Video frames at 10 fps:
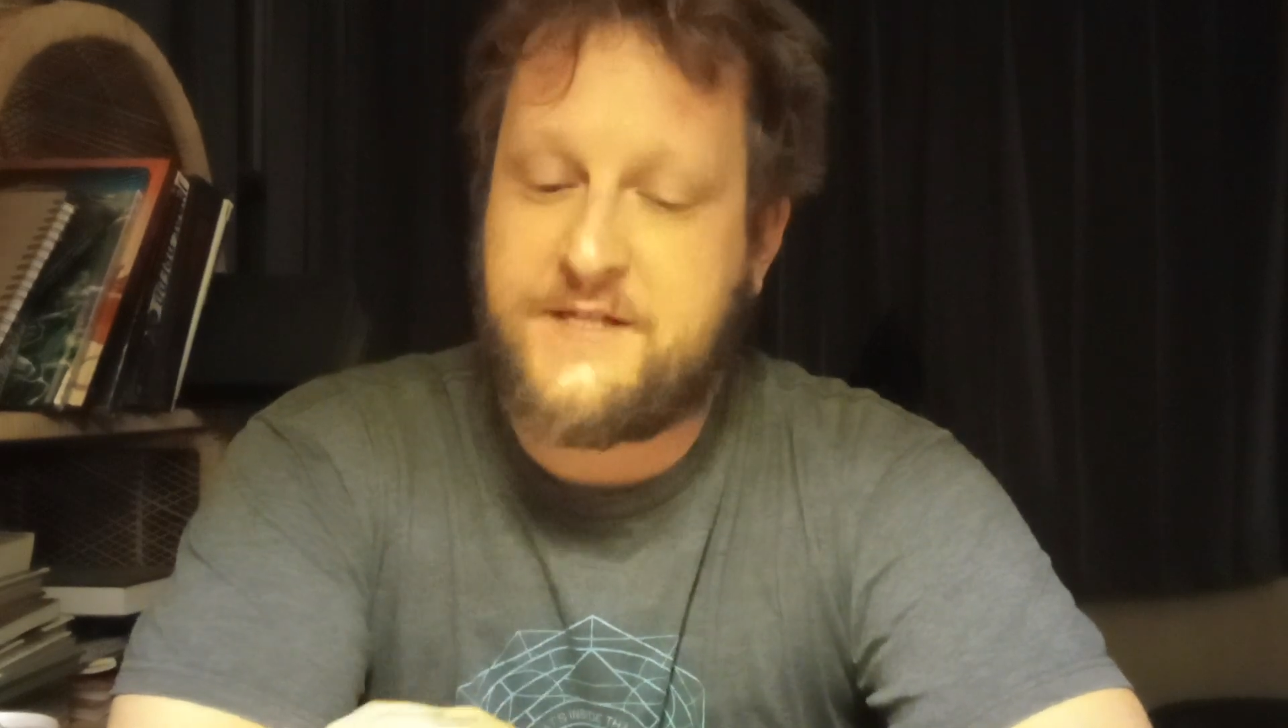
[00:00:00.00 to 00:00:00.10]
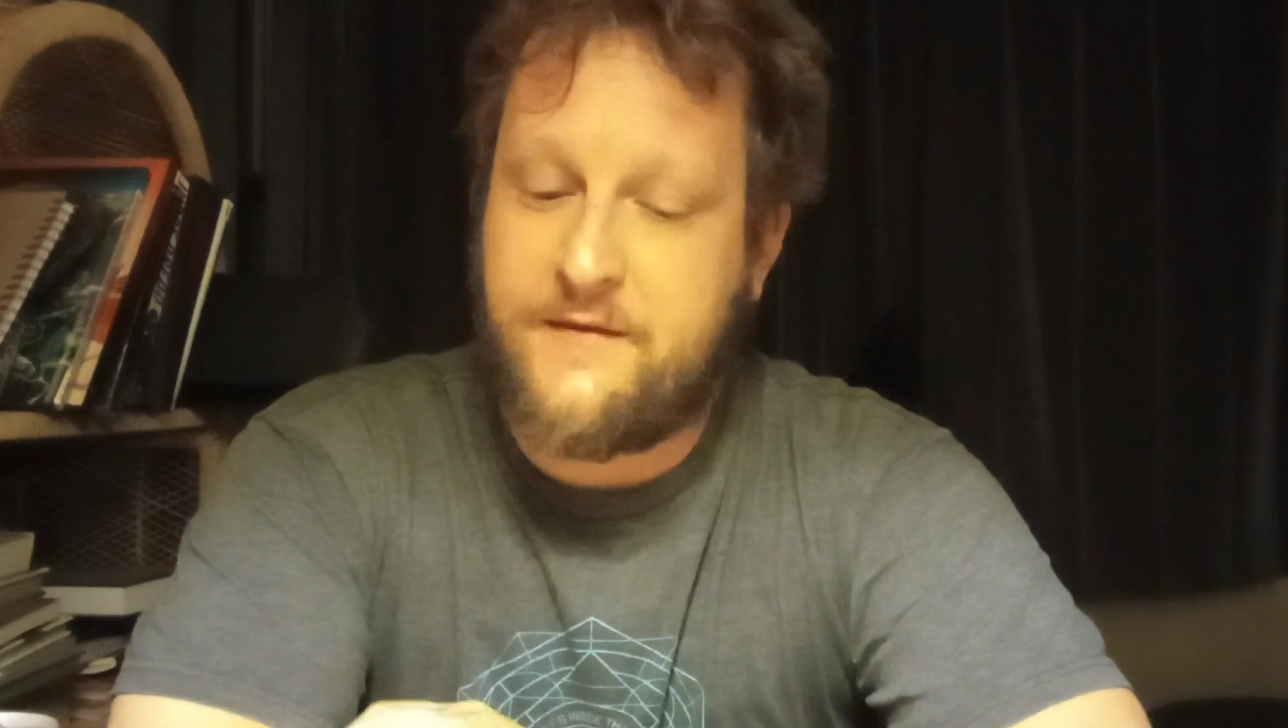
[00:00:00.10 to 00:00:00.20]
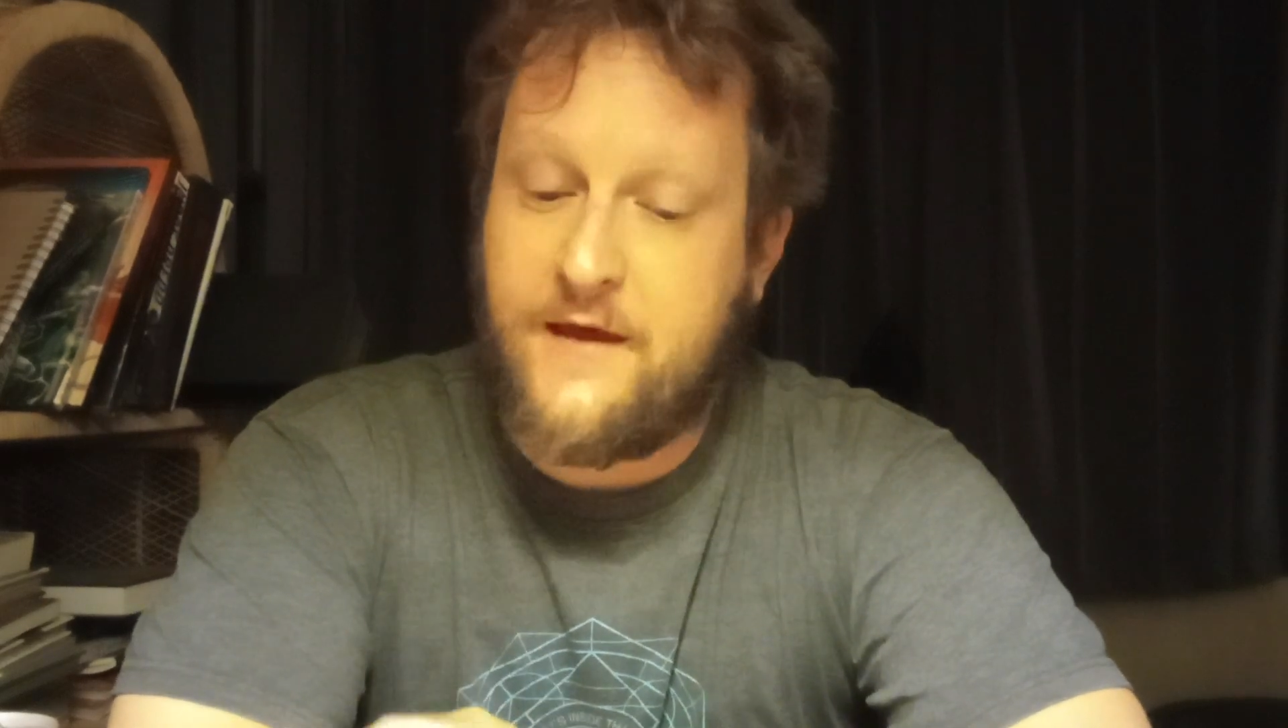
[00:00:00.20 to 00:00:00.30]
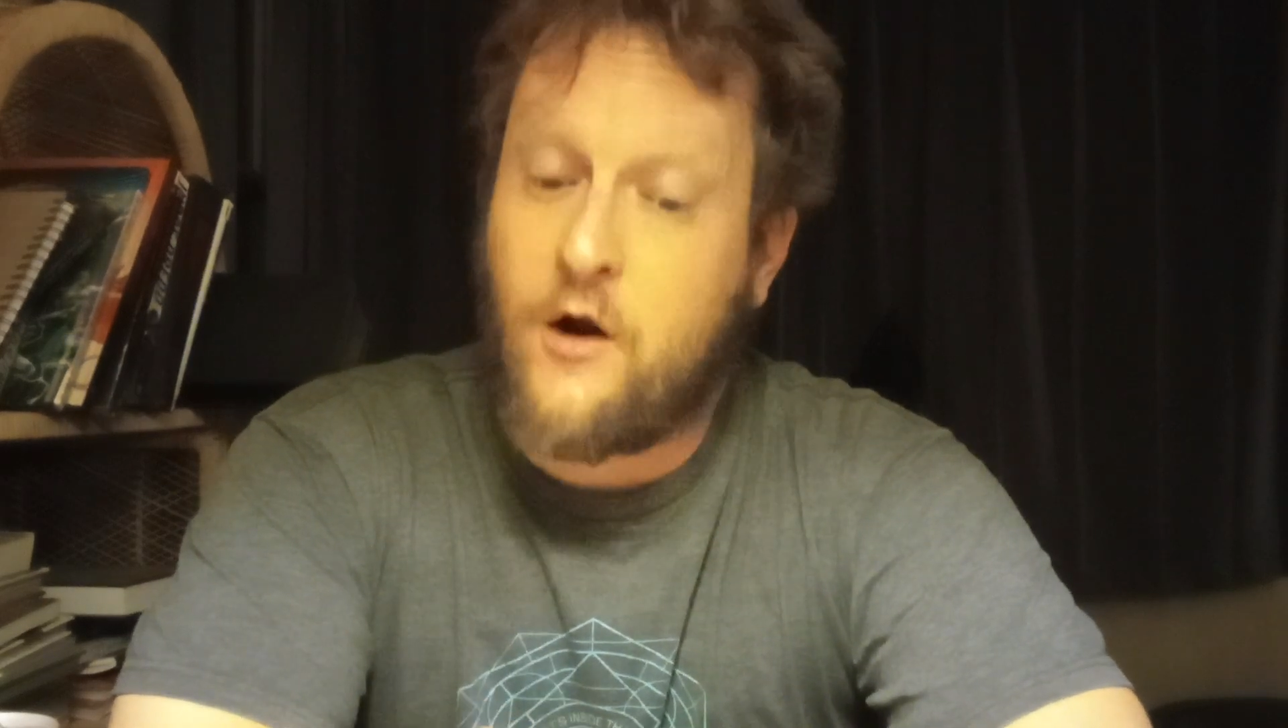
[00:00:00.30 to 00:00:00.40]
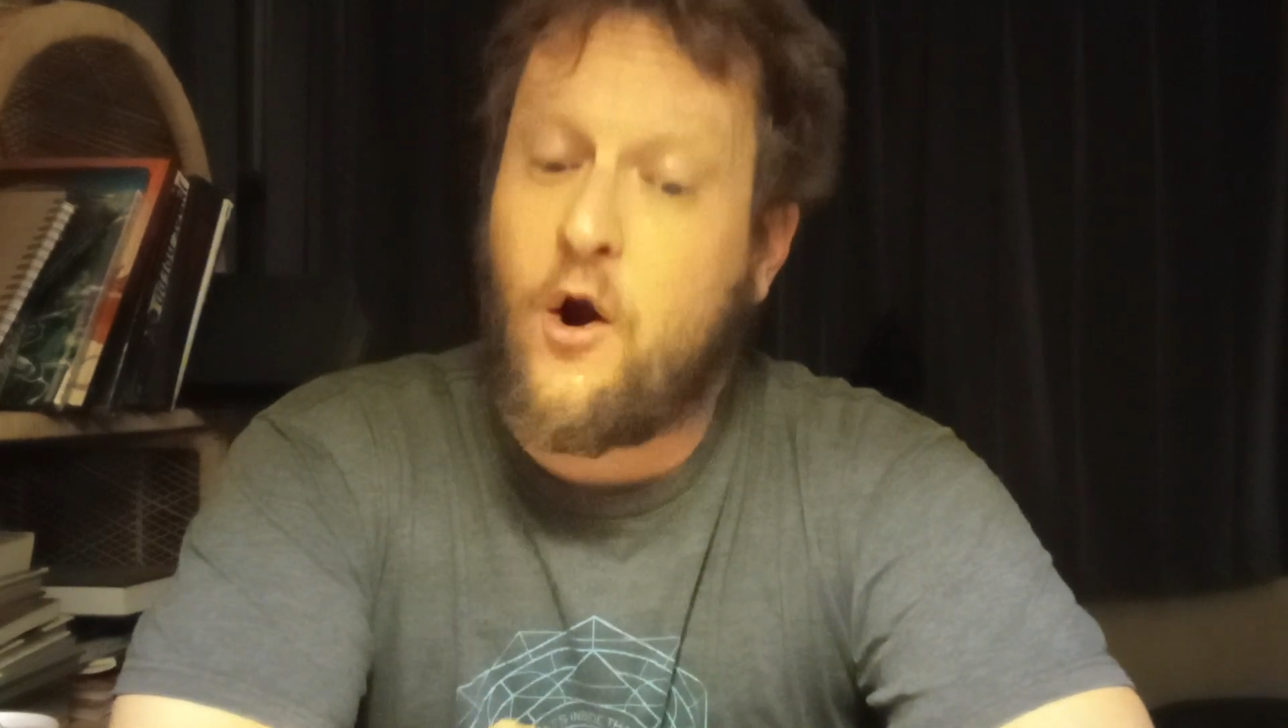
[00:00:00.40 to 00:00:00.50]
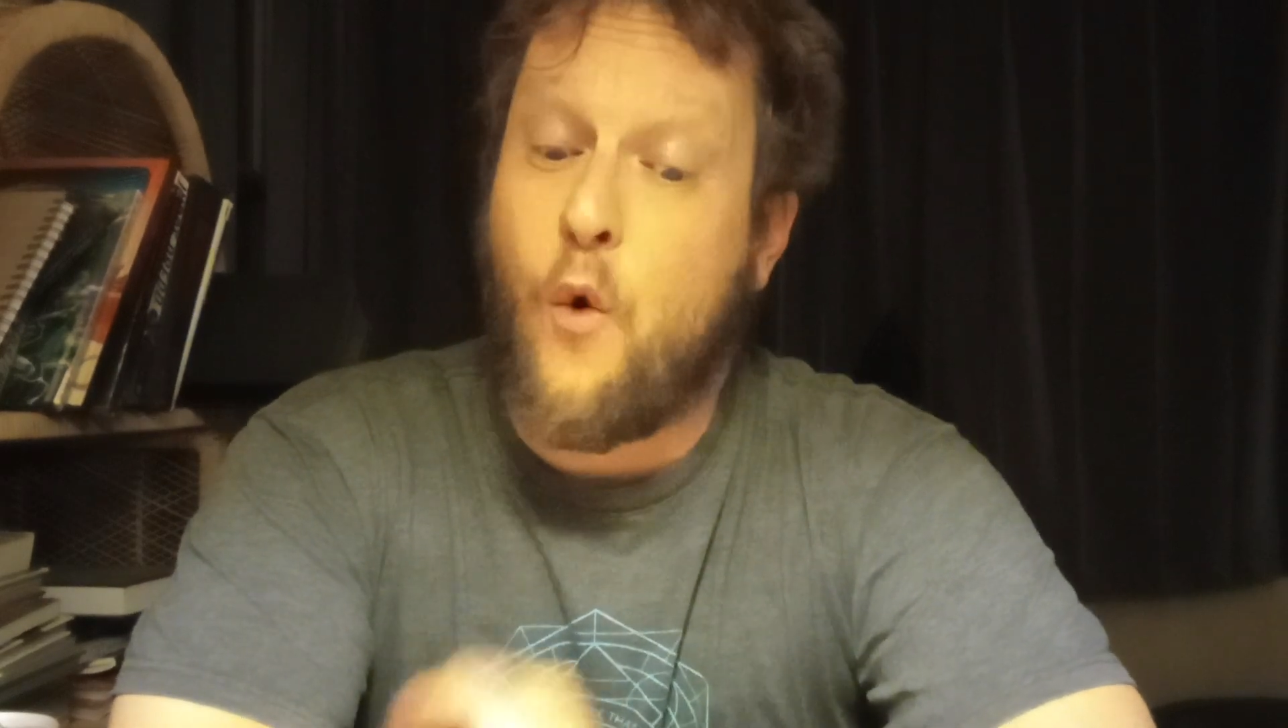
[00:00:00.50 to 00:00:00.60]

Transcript: that they are